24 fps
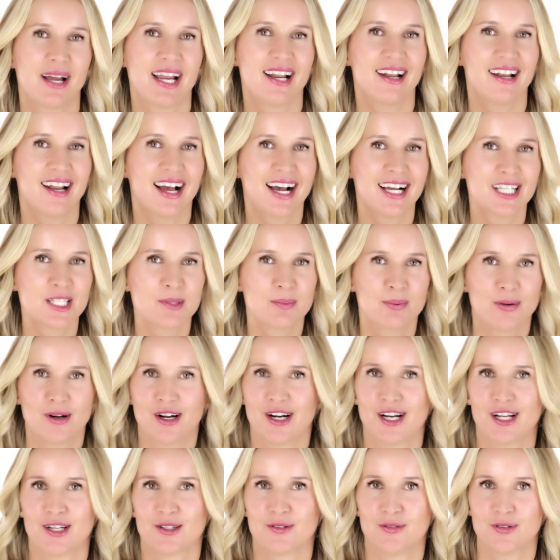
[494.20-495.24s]
my last
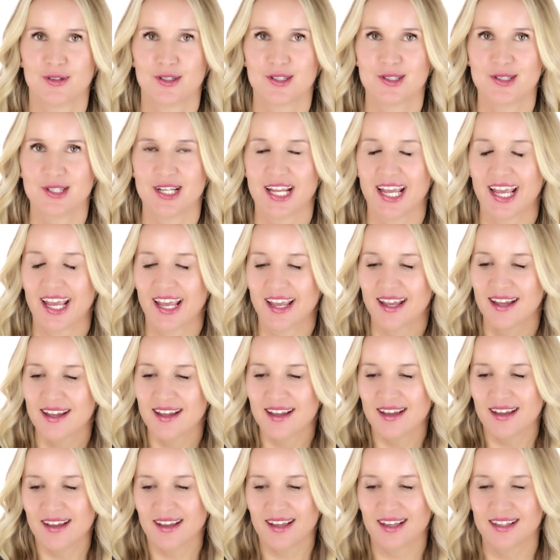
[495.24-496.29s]
product for today
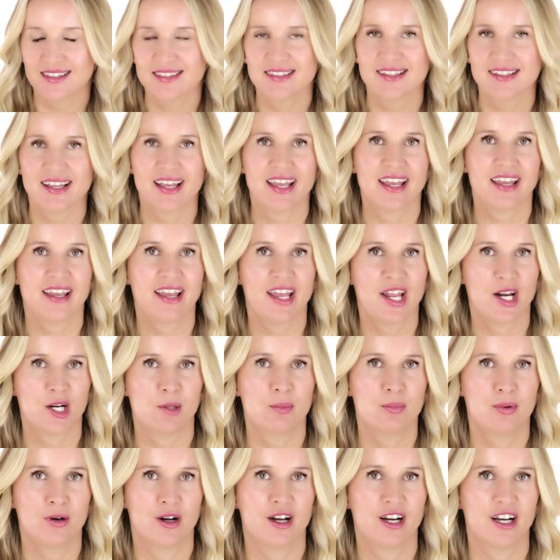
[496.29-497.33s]
is a hair
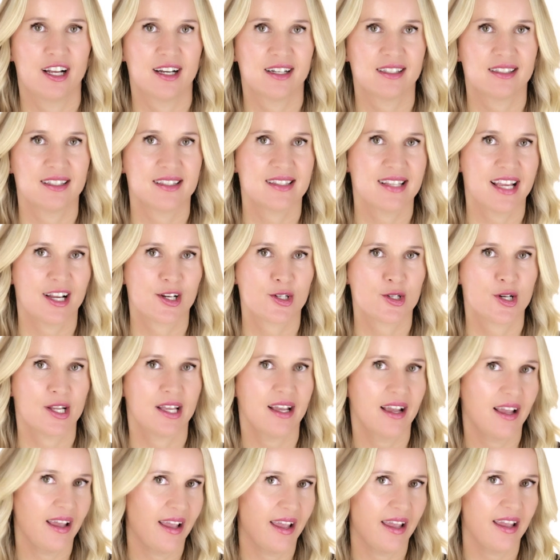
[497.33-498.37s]
product. It's
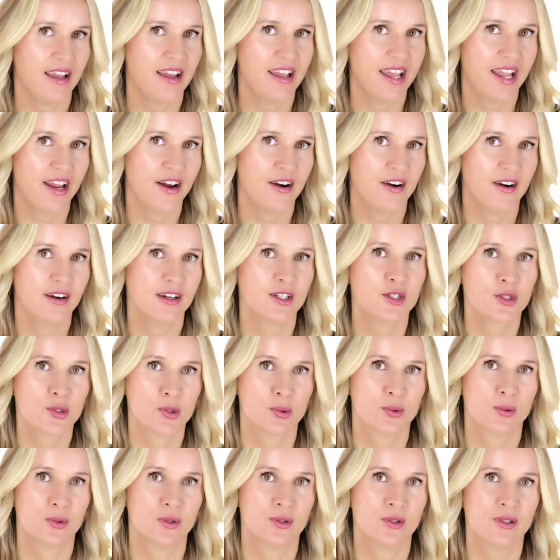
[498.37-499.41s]
actually a hair
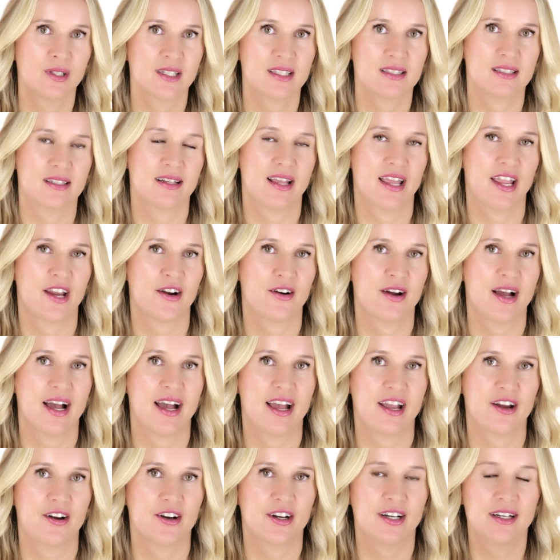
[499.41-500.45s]
tool. It's a hair
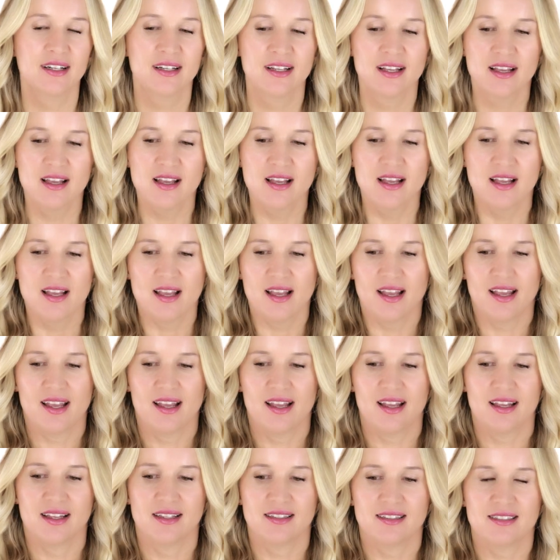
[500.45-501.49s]
iron.
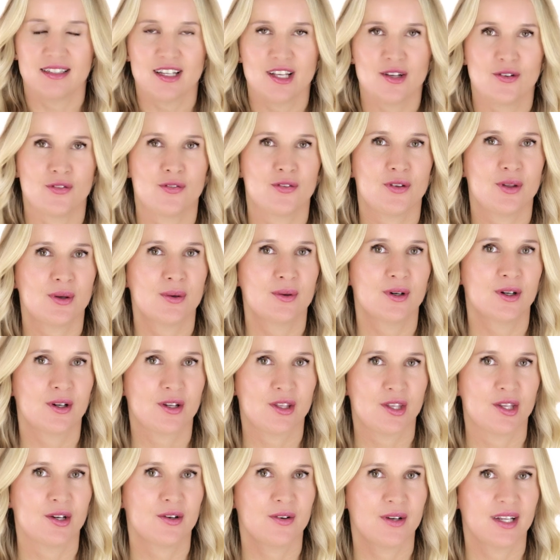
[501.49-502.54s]
And if you are
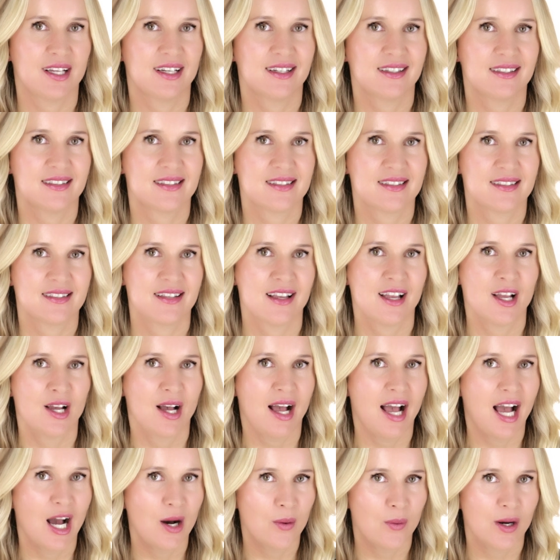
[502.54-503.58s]
curious
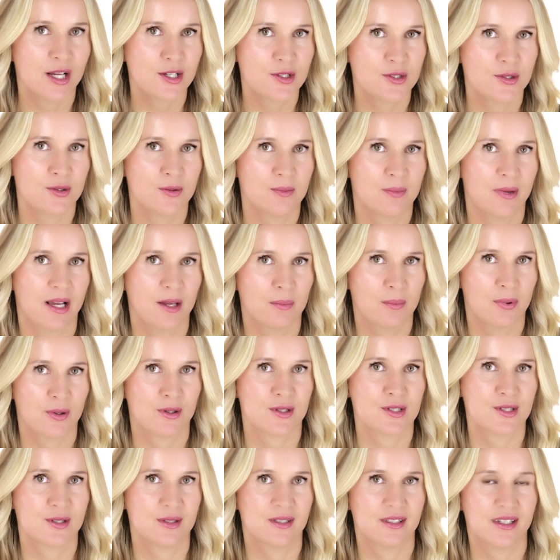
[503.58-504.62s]
how I do my
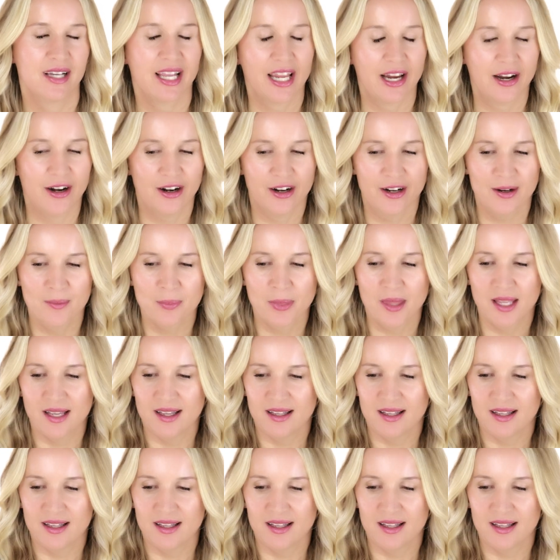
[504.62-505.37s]
personal hair,